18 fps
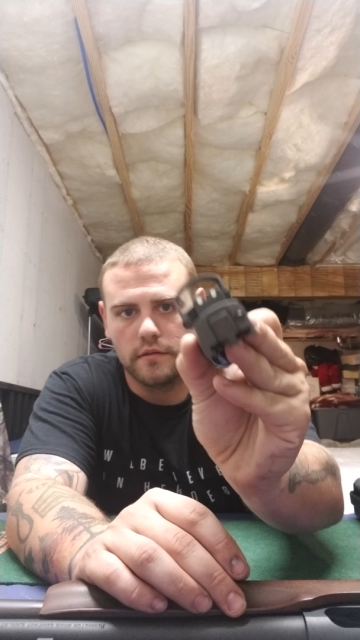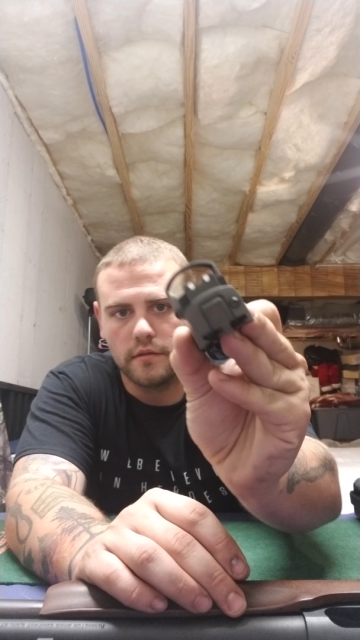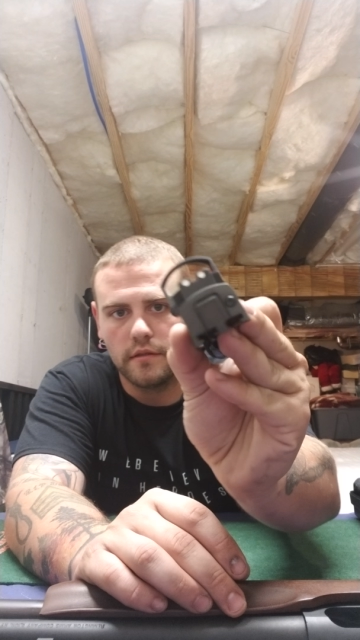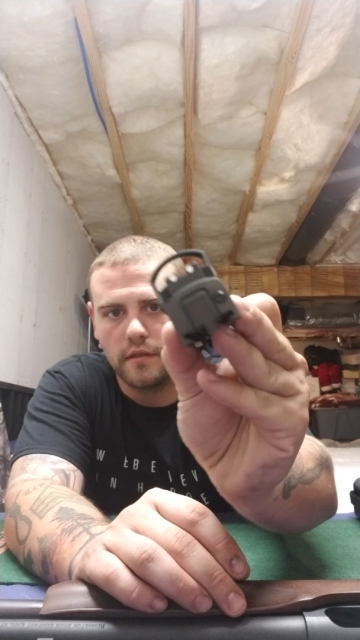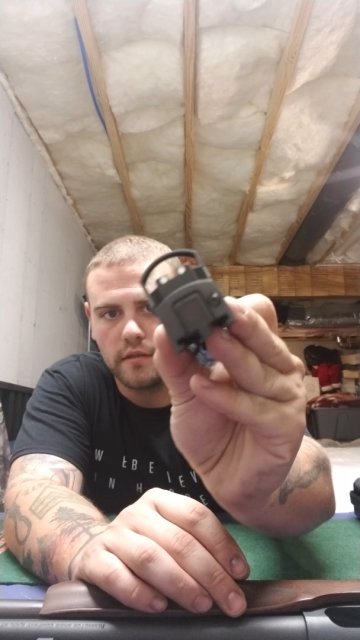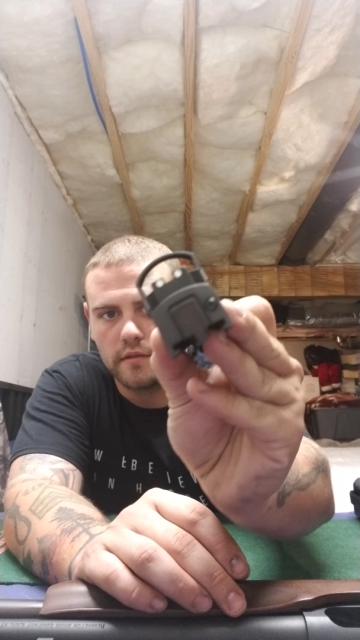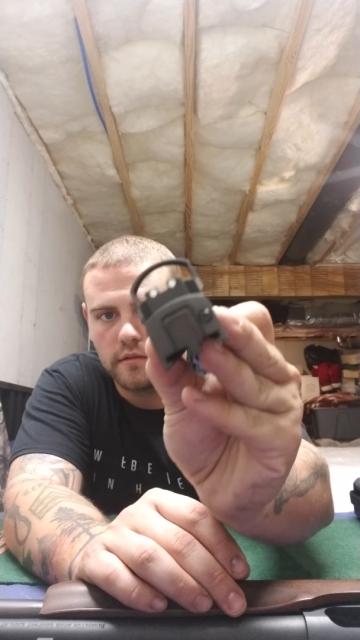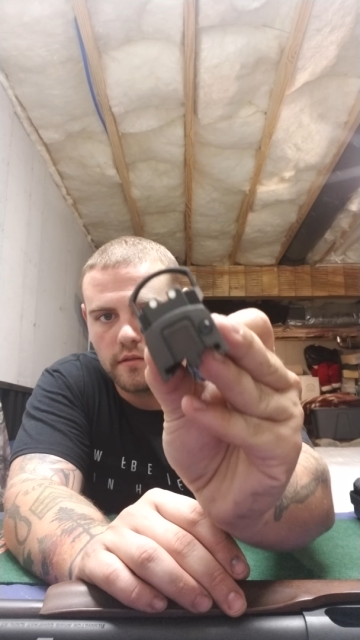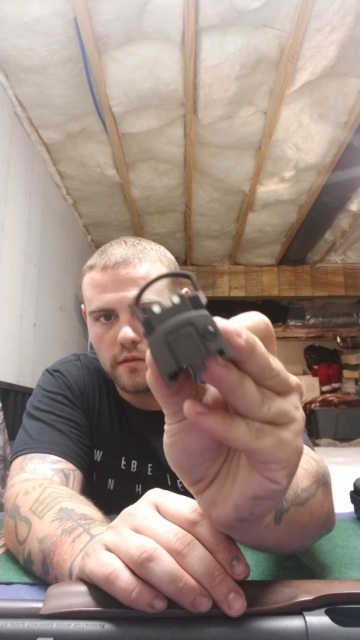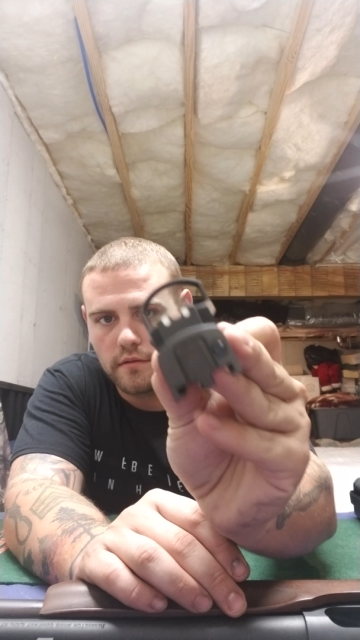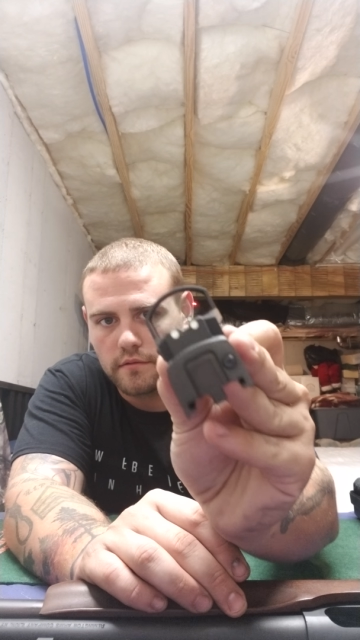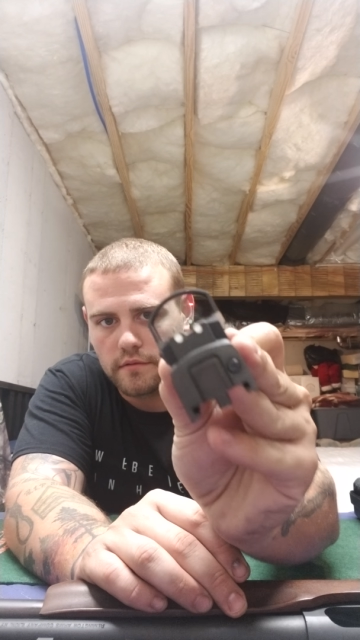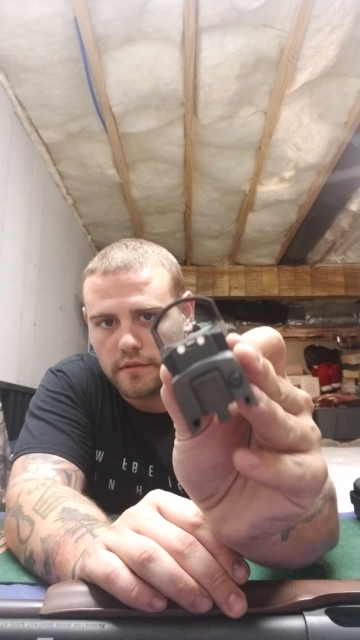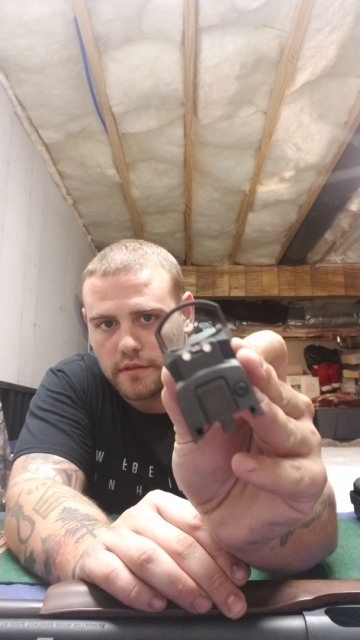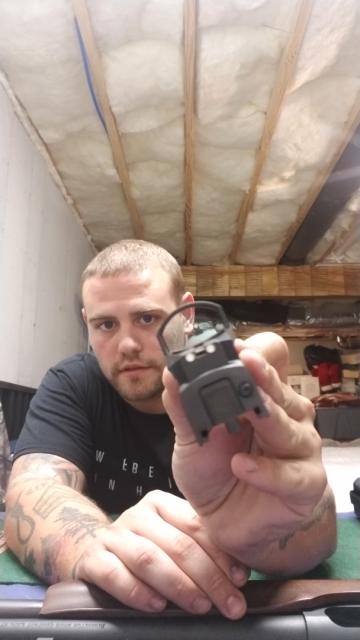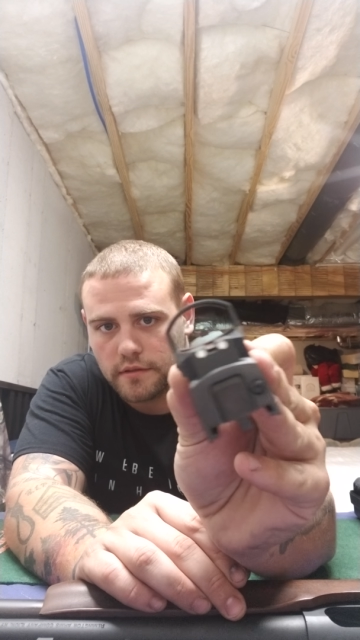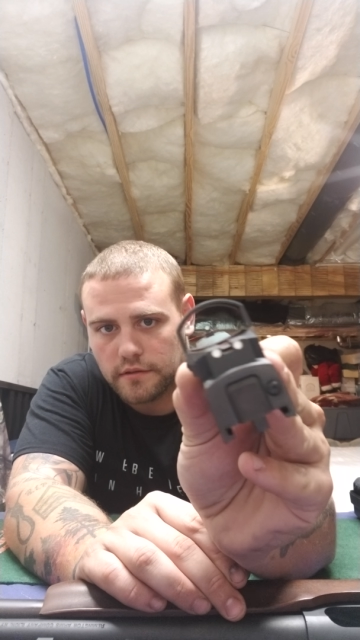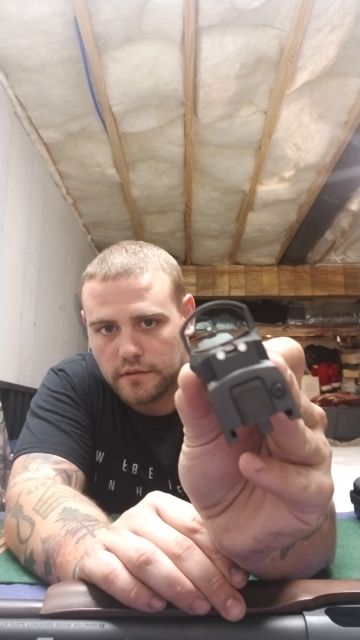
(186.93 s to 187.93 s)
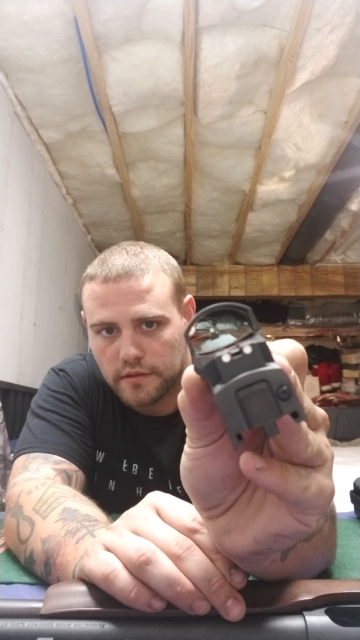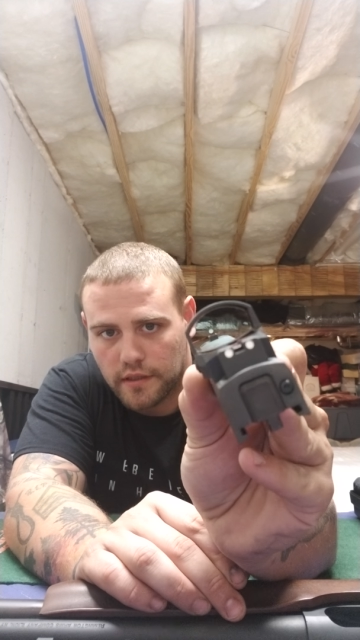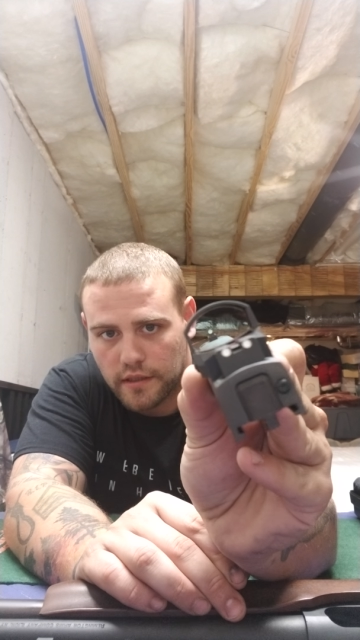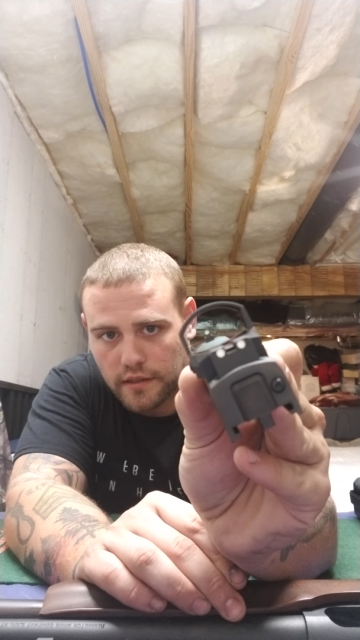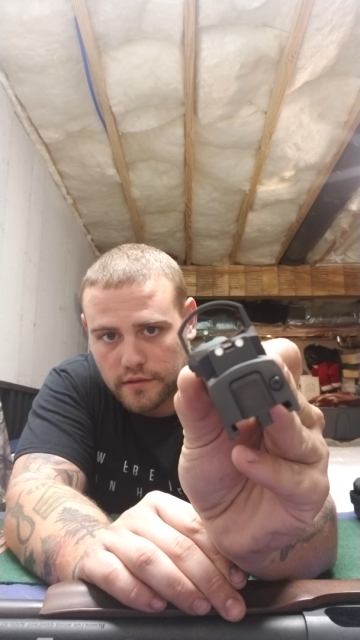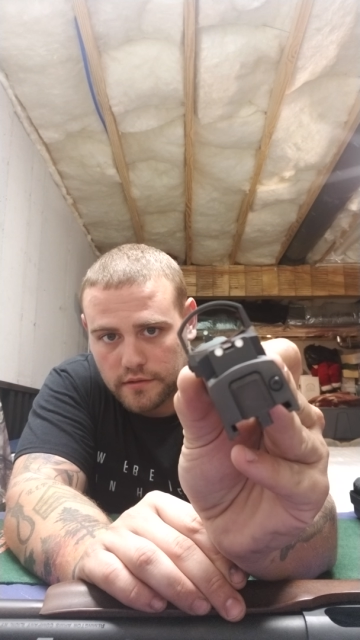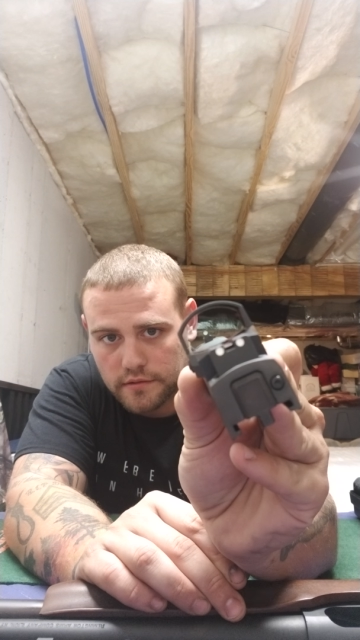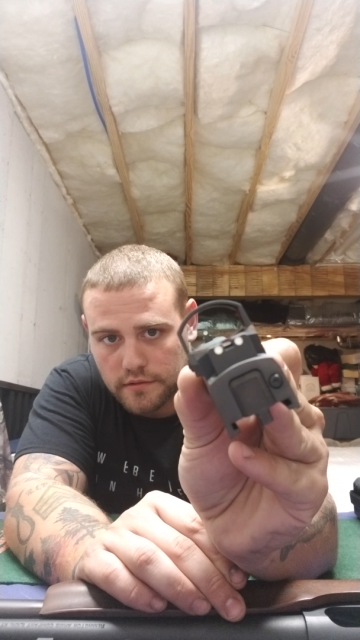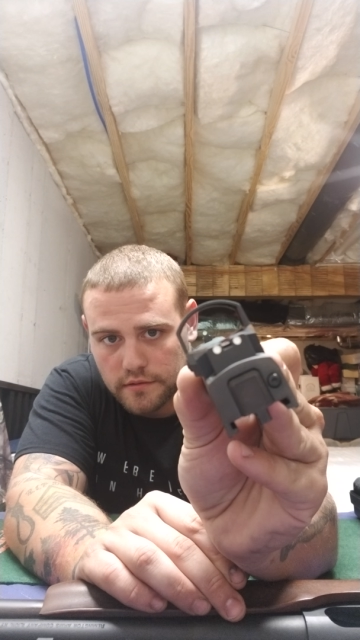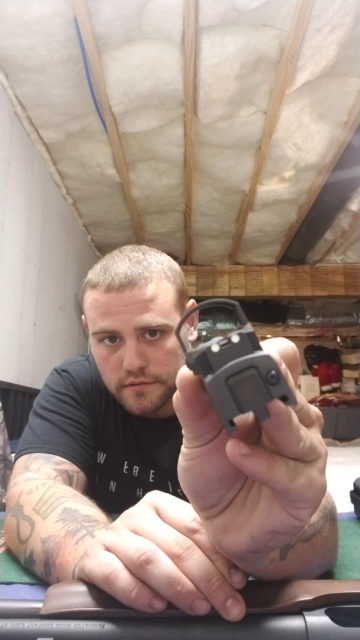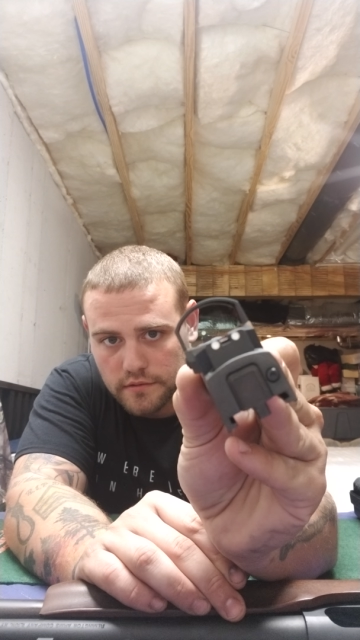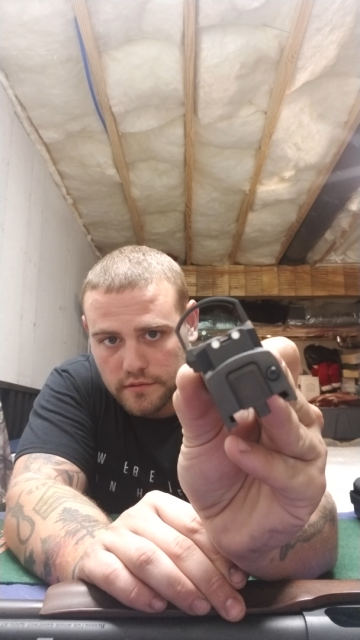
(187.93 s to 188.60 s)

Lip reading: I don't think you guys can